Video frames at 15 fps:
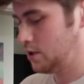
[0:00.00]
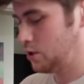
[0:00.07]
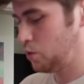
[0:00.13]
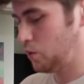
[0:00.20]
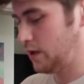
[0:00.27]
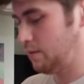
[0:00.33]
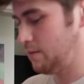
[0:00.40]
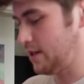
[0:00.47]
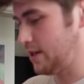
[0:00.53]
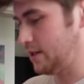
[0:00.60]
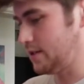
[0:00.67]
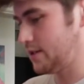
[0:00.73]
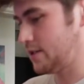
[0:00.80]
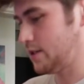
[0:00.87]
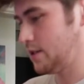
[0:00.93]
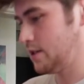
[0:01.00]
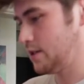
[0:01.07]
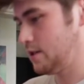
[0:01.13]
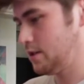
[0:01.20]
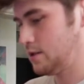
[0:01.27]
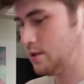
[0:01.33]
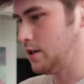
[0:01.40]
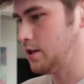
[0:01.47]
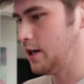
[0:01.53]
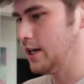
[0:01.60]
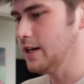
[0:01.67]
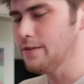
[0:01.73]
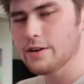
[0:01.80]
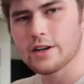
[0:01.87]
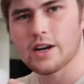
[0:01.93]
20 minutes. I
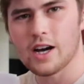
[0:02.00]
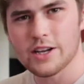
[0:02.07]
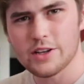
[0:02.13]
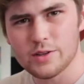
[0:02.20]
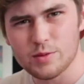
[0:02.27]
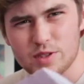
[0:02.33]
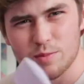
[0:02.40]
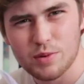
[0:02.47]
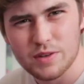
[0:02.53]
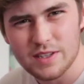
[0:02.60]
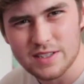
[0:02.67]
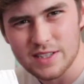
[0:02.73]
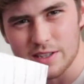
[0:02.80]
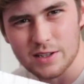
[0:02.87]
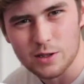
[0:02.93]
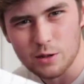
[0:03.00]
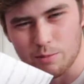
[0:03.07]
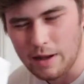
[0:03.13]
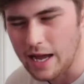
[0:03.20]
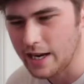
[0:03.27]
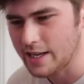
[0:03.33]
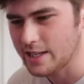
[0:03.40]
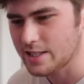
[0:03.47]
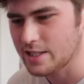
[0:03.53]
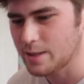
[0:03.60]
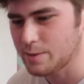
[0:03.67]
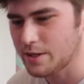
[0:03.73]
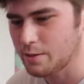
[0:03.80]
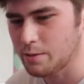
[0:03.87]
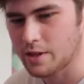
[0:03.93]
never know, are you supposed to put these like little packing
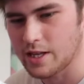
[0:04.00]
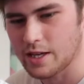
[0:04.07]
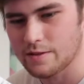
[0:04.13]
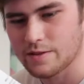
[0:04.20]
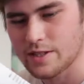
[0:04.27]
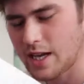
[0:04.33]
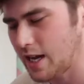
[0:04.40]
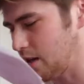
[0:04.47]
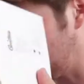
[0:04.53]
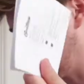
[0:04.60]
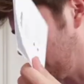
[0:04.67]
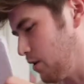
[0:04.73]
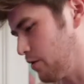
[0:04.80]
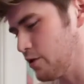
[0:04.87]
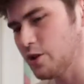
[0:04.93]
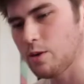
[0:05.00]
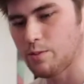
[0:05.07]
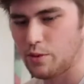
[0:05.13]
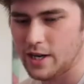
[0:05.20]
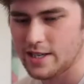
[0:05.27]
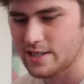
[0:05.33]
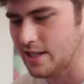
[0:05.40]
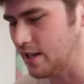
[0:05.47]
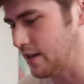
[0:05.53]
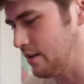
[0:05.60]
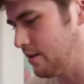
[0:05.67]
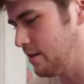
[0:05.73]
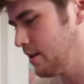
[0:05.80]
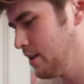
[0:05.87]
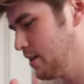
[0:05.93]
slips in with gifts? I don't know, there's no price on
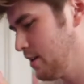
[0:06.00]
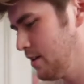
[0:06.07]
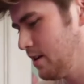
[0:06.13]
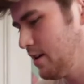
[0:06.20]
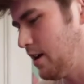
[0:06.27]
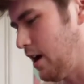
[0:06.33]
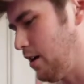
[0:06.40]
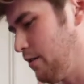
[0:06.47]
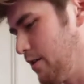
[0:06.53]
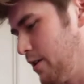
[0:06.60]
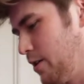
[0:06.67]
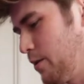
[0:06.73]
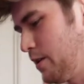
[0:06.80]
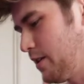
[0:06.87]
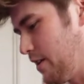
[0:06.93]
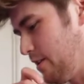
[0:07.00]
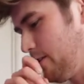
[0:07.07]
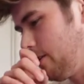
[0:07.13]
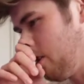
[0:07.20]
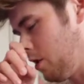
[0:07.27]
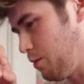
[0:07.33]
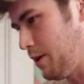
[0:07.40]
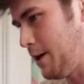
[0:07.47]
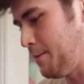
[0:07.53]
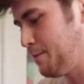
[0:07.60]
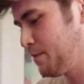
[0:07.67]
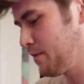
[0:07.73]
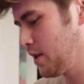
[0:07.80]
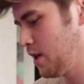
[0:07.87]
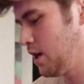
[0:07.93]
it. I don't really know what they do, but
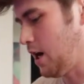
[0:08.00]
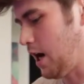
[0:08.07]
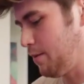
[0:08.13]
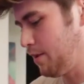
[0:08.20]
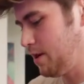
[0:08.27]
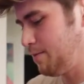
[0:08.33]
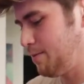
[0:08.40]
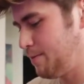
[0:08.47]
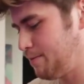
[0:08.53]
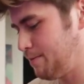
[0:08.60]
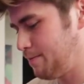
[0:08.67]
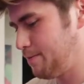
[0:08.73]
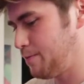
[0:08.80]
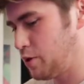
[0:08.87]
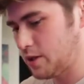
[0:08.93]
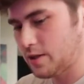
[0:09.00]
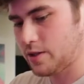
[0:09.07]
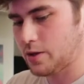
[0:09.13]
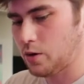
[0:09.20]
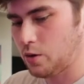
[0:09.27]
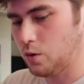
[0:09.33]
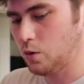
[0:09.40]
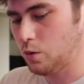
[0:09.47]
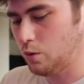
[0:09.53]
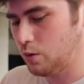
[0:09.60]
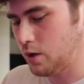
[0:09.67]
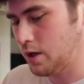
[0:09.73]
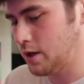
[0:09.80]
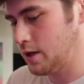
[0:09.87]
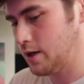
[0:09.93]
I'm gonna put this
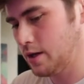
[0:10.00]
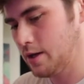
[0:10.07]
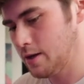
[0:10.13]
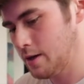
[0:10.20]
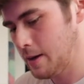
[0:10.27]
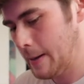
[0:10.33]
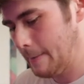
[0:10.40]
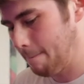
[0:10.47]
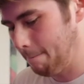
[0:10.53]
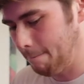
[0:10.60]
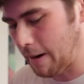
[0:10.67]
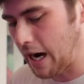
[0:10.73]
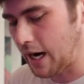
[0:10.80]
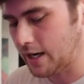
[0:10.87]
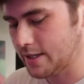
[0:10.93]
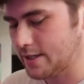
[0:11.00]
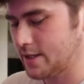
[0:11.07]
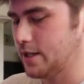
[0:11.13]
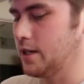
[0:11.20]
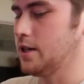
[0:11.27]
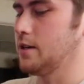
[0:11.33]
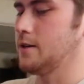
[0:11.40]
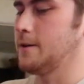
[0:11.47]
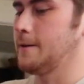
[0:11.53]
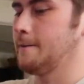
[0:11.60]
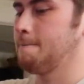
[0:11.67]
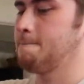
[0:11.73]
whole box in here.